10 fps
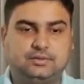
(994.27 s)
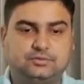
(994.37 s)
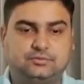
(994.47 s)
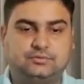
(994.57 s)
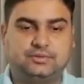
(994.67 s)

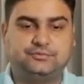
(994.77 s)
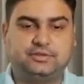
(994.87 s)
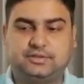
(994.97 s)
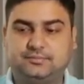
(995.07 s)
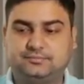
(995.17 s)
So it
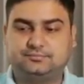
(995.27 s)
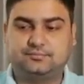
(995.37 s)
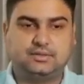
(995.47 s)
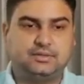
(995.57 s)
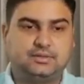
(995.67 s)
will come
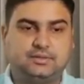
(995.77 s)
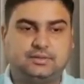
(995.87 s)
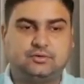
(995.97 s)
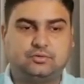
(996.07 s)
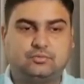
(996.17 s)

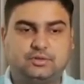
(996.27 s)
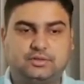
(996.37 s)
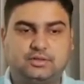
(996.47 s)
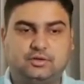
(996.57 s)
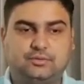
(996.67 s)
dock
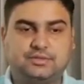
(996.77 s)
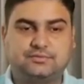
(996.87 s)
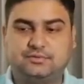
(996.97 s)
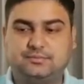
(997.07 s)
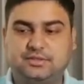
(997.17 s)
water
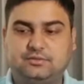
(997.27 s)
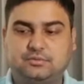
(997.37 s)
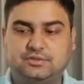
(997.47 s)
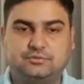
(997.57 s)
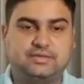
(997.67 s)
allowance will be
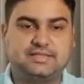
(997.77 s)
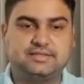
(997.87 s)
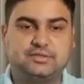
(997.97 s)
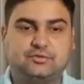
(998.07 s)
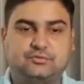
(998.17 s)
equals to
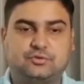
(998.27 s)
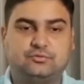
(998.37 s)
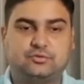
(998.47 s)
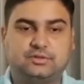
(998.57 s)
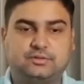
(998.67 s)
density of
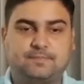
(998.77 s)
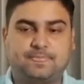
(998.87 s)
salt water